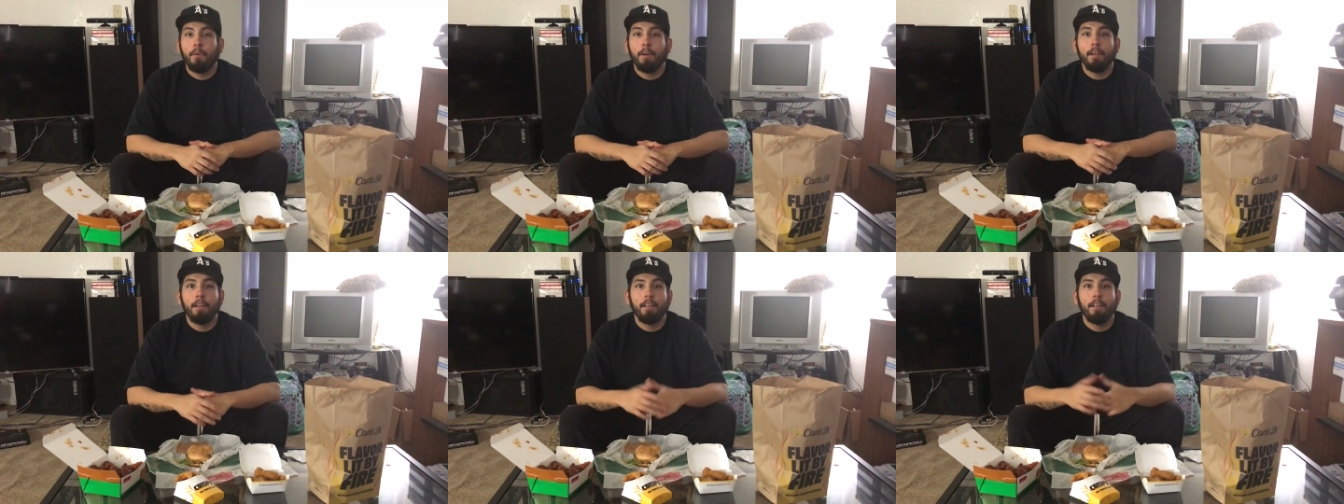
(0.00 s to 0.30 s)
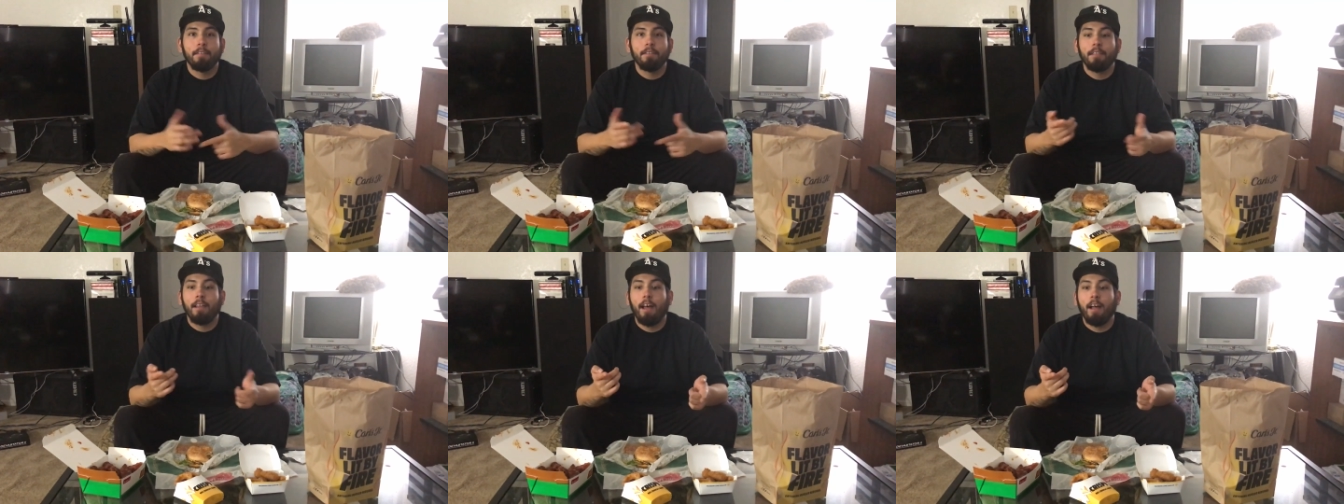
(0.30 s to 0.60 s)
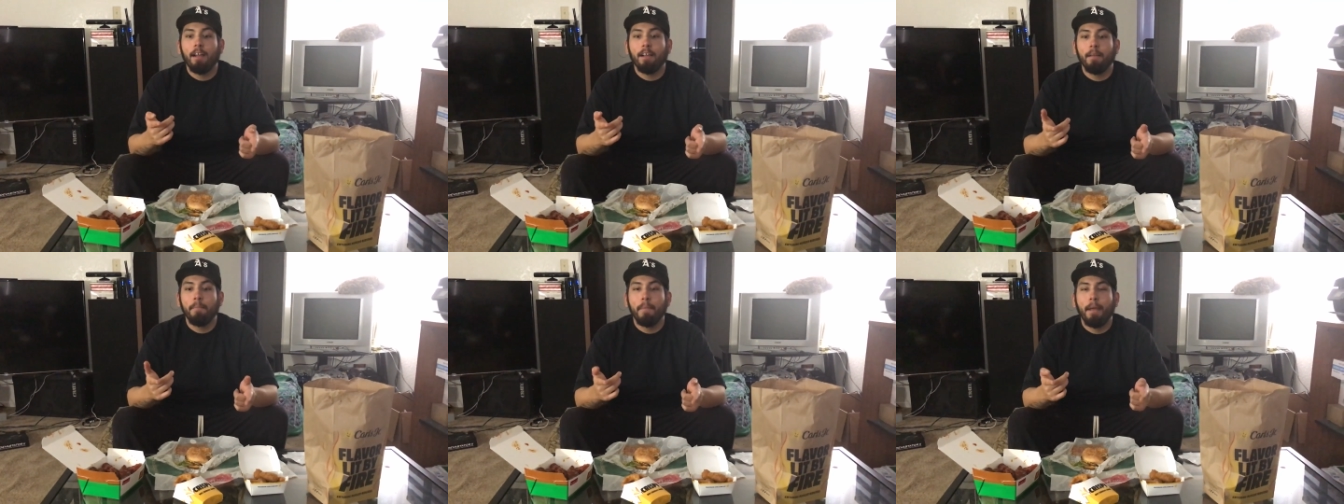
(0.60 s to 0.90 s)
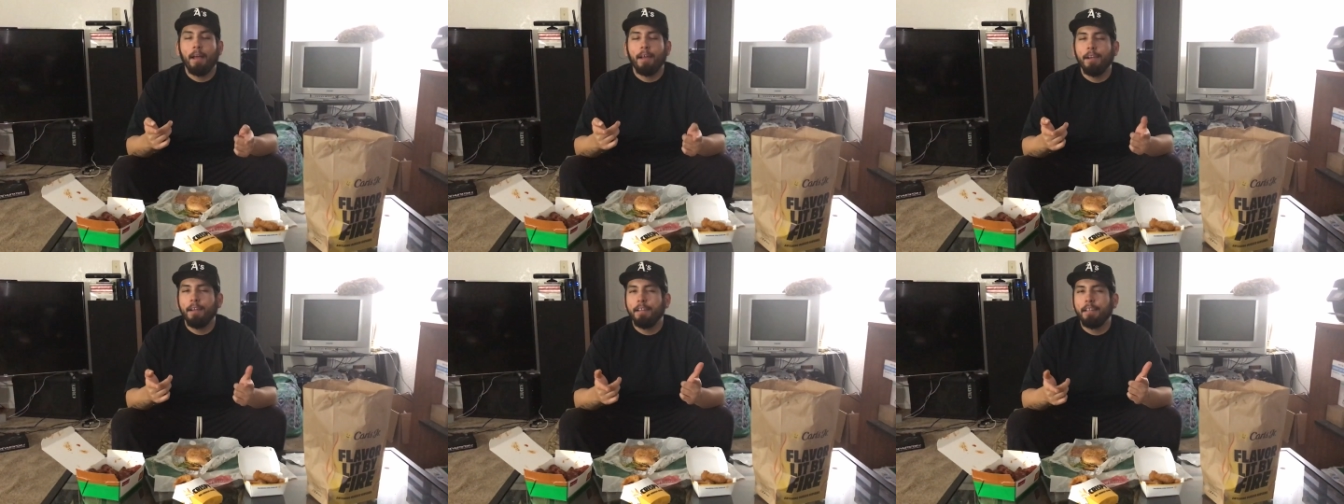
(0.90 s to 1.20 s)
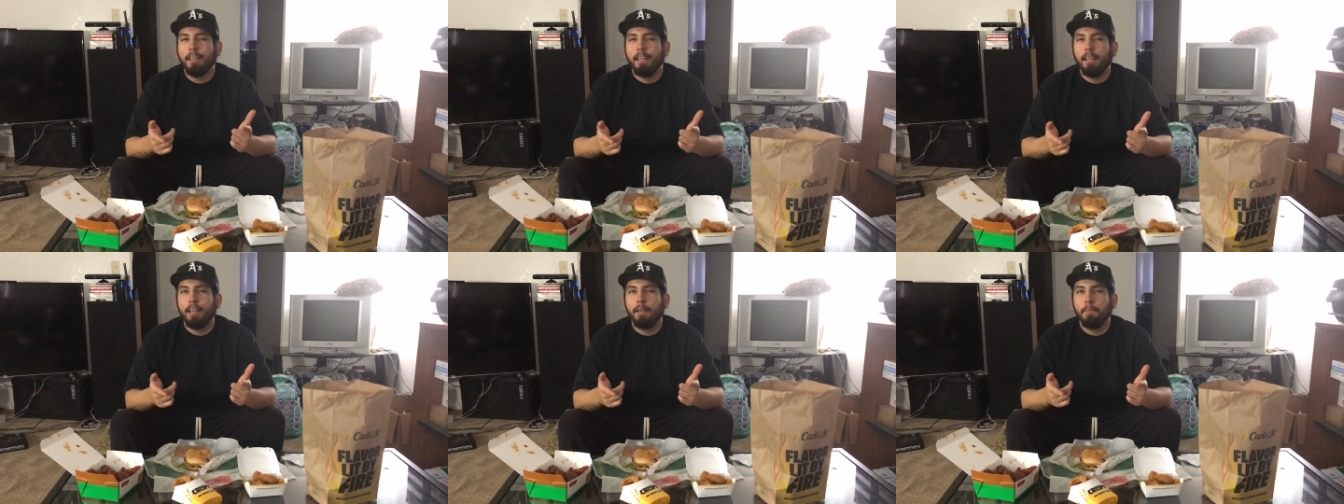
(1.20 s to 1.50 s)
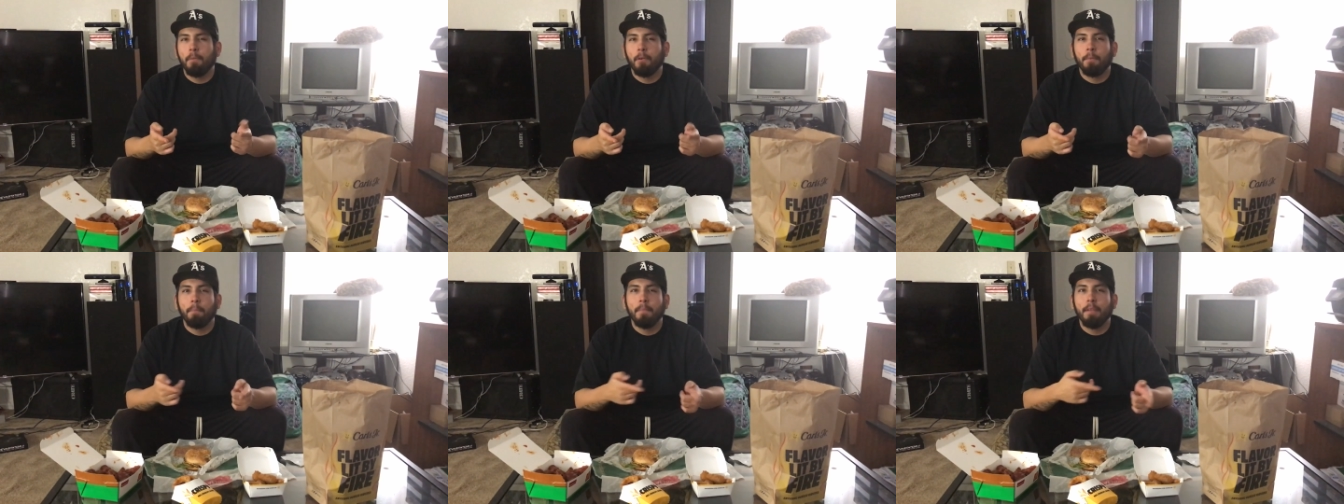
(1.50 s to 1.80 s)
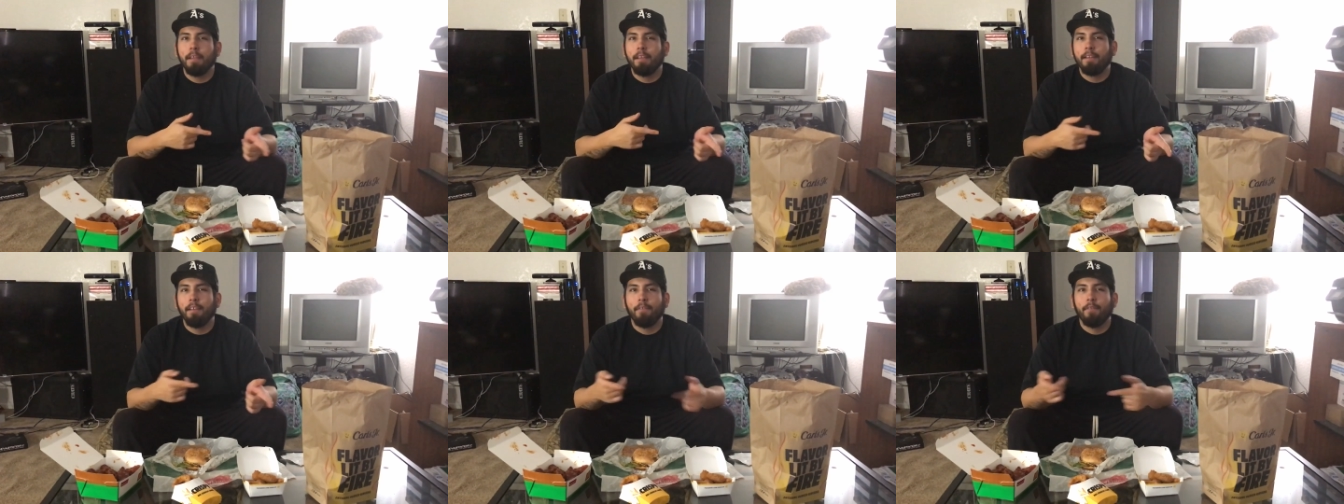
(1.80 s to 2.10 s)
want to talk about a game or
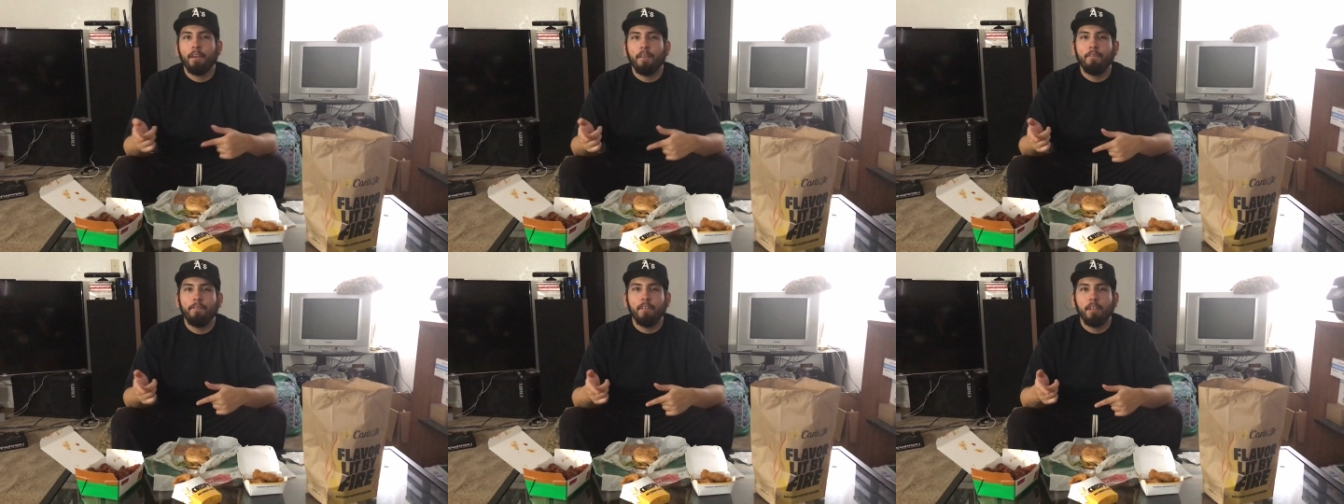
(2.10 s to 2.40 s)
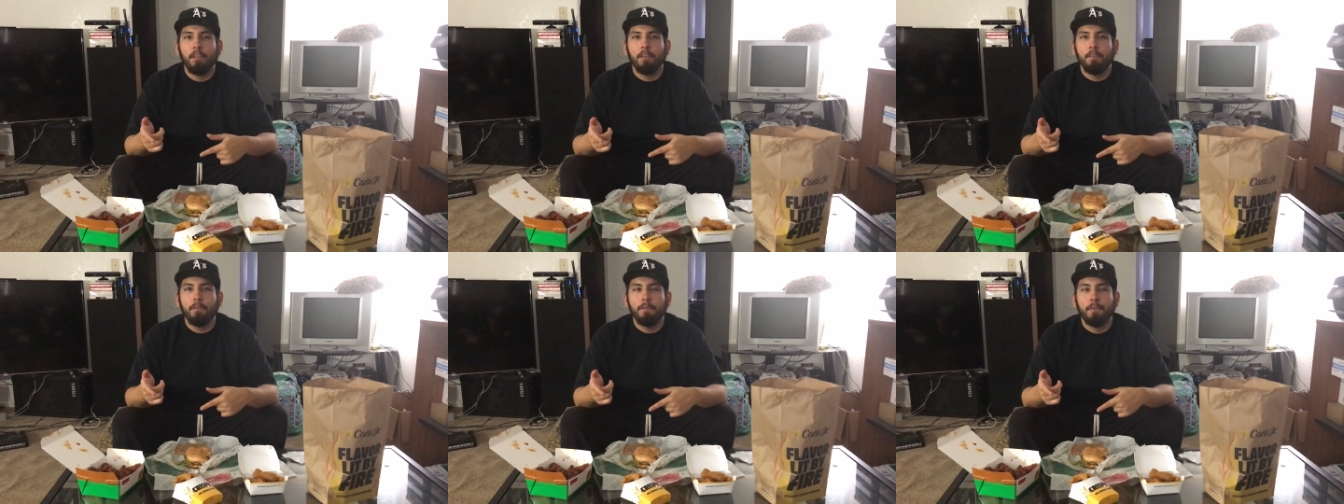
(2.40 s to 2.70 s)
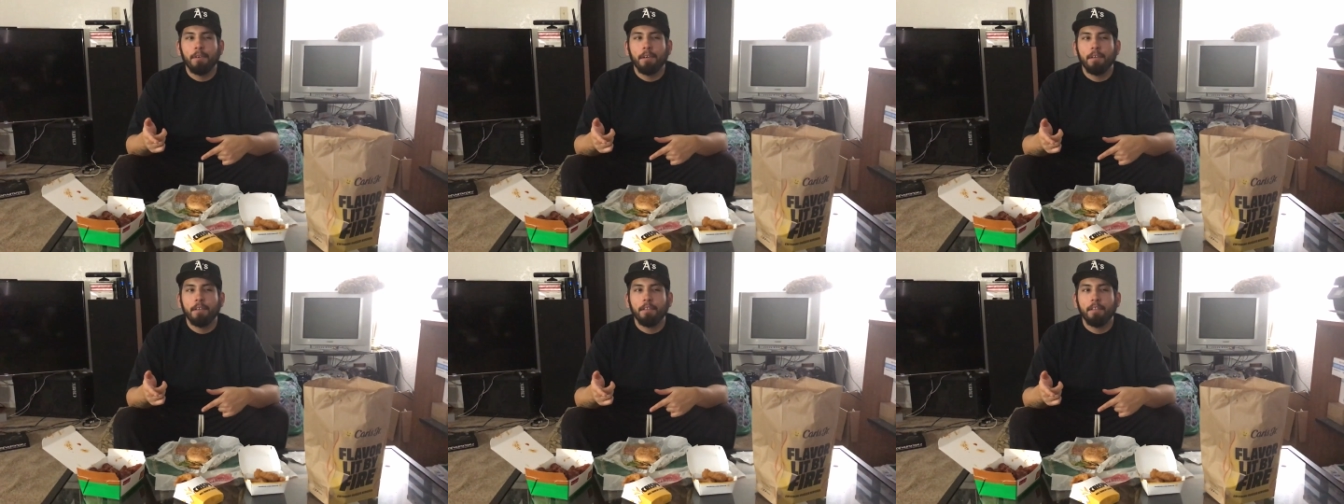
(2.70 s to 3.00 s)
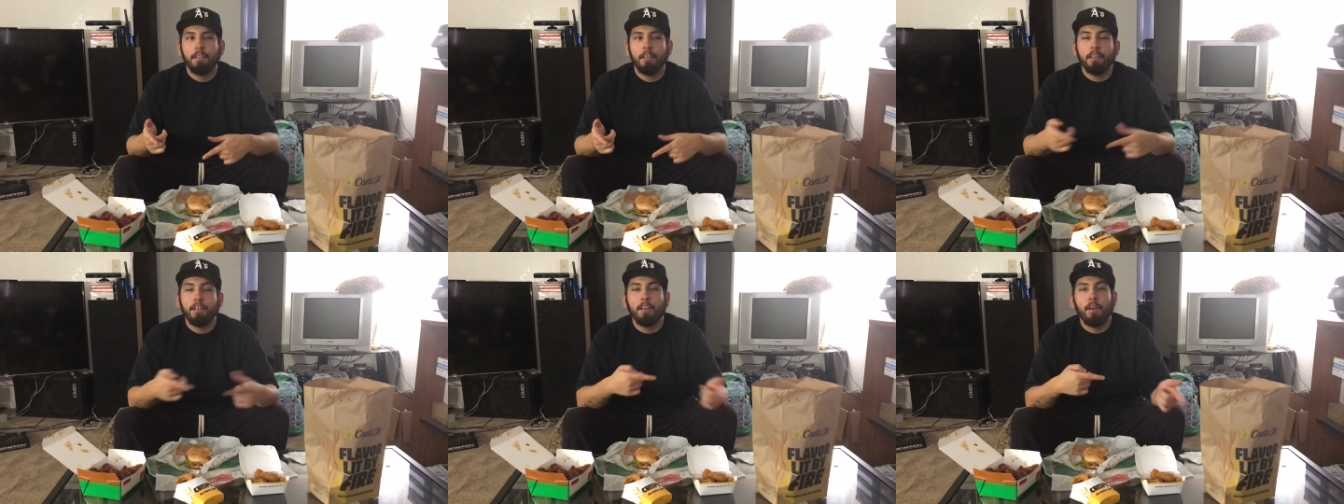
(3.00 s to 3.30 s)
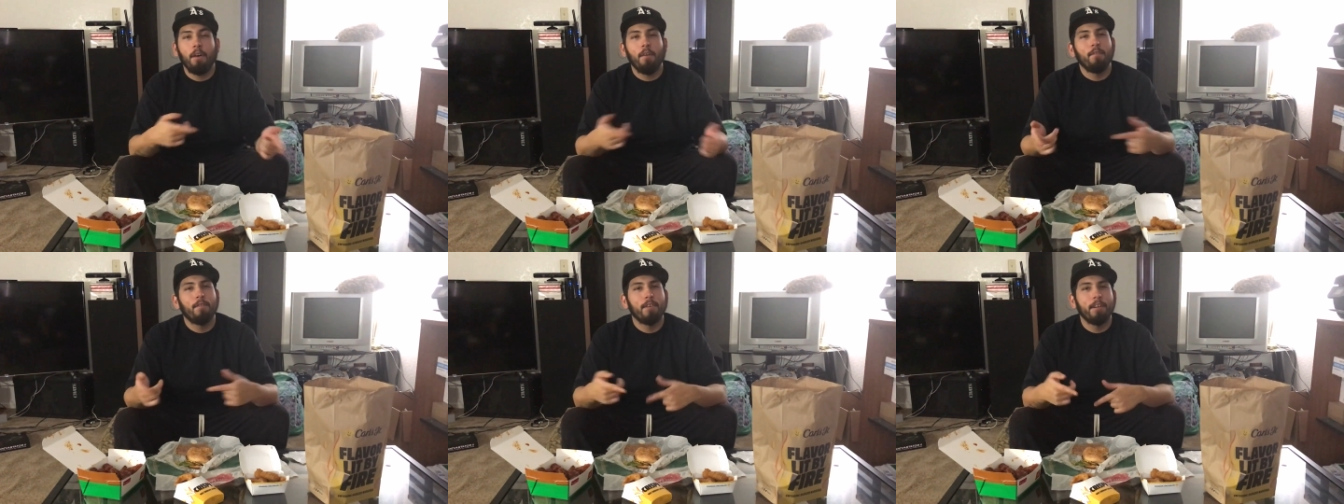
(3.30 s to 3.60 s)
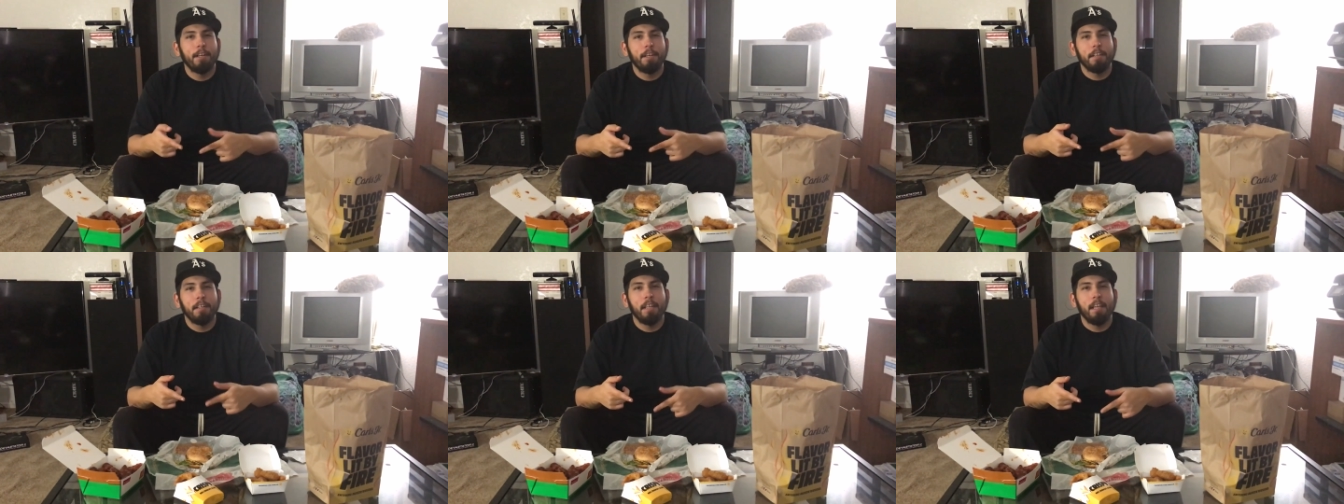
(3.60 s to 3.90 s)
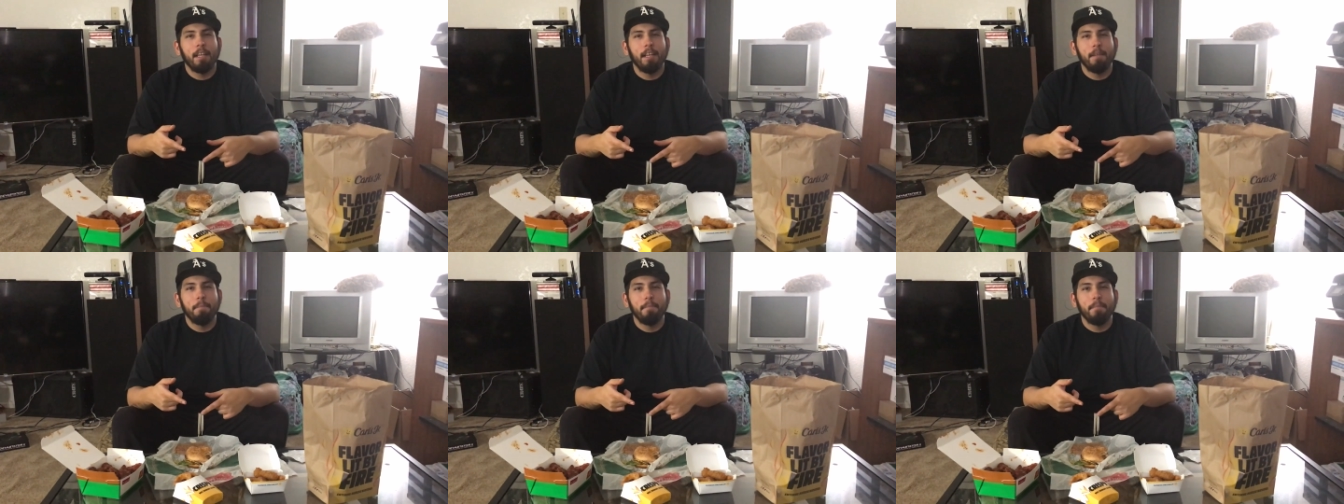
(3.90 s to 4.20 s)
me to review or look over a
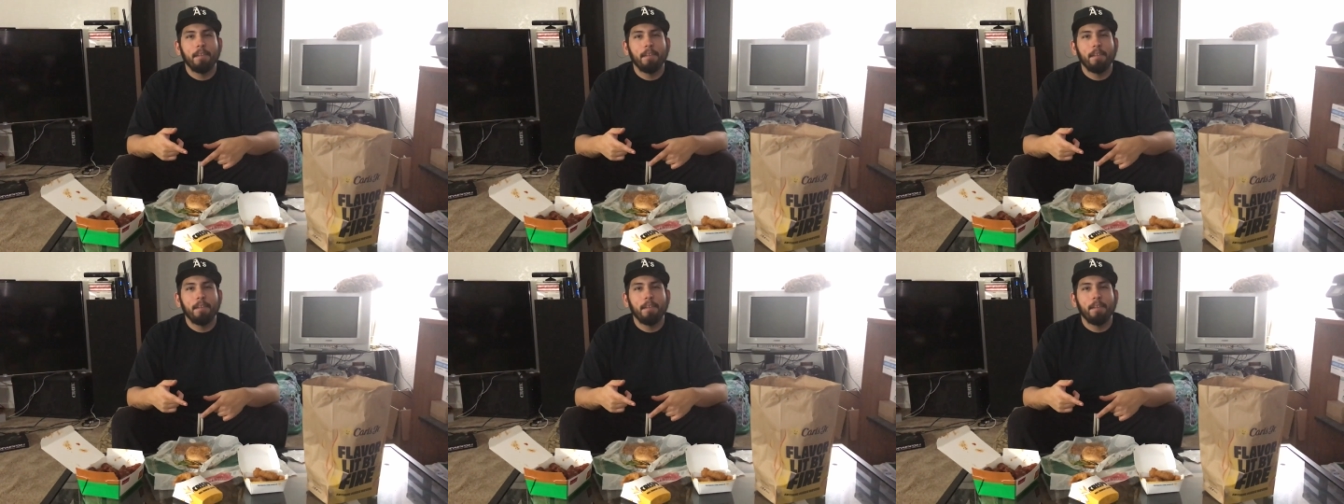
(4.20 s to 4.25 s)
game,